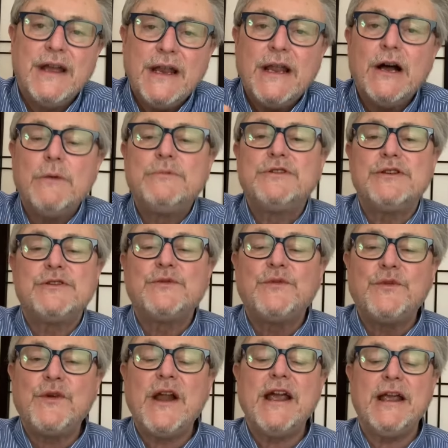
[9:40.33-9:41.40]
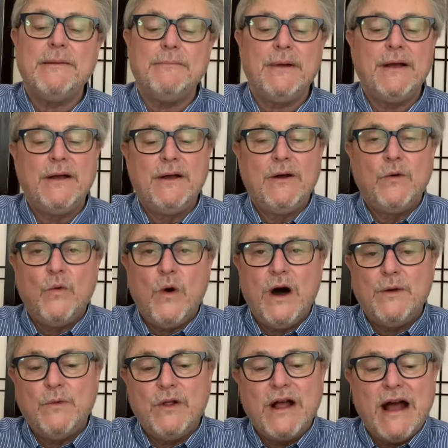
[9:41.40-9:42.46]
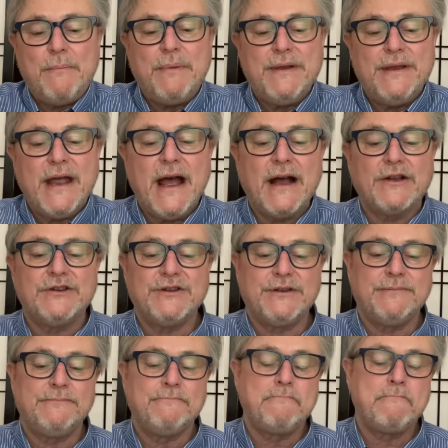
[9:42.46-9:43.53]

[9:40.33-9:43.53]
It helps us frame what will happen next.